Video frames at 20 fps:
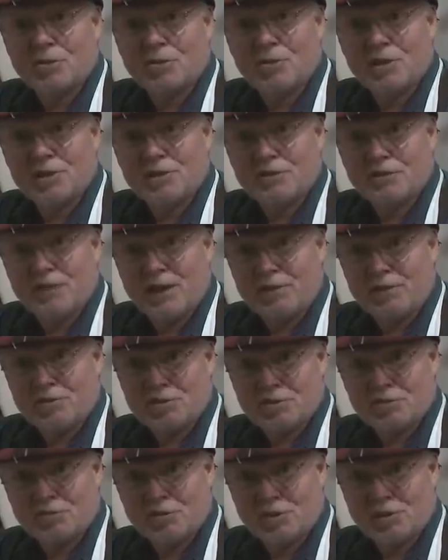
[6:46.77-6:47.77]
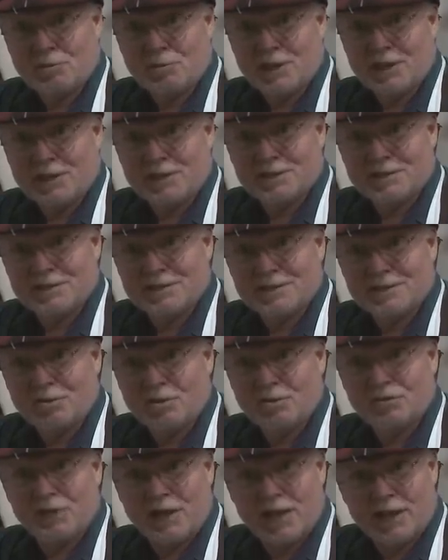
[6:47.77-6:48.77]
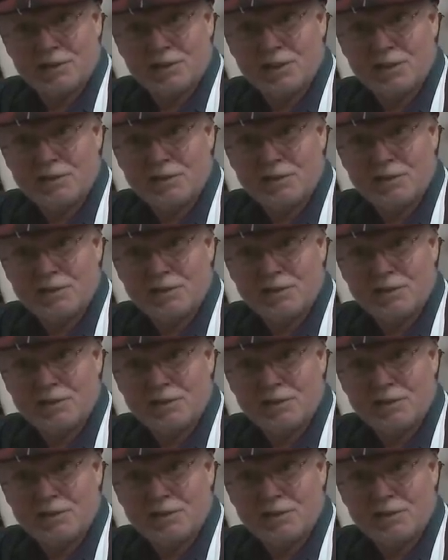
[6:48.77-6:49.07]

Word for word: are one of the favorites for the men, or flannel